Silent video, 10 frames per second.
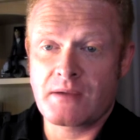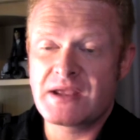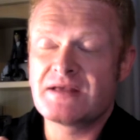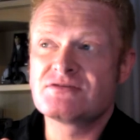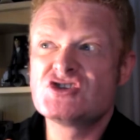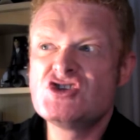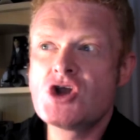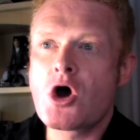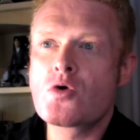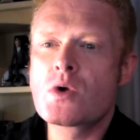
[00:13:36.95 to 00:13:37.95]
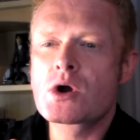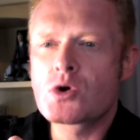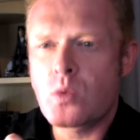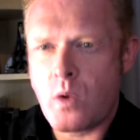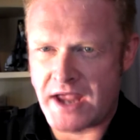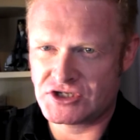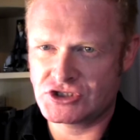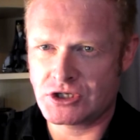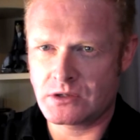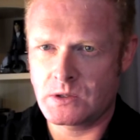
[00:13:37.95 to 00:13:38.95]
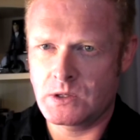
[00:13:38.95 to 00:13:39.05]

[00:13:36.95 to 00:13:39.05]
I mean, there is no question